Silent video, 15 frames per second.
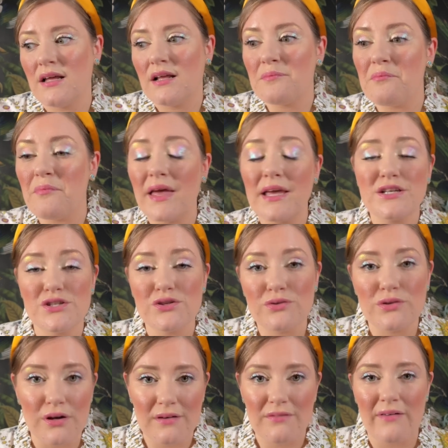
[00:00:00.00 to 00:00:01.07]
makes you
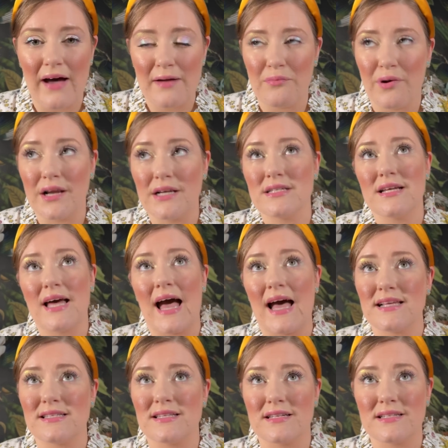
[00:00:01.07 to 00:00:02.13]
look vibrant
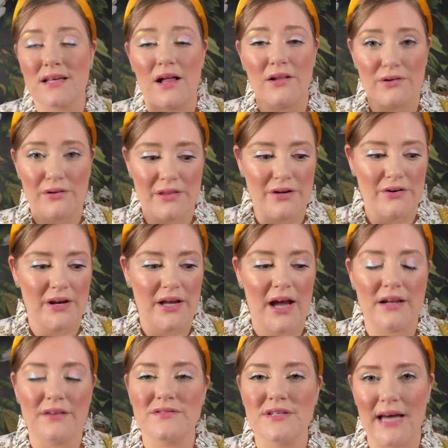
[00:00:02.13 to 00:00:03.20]
as this color theory
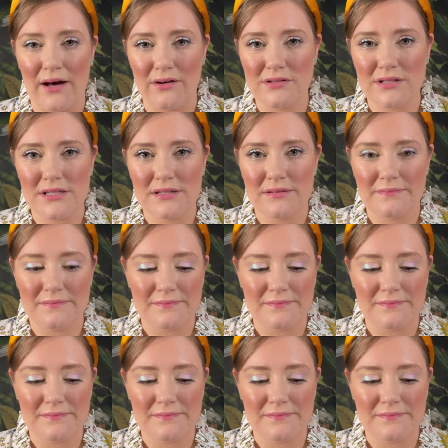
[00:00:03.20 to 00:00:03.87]
kind of touts.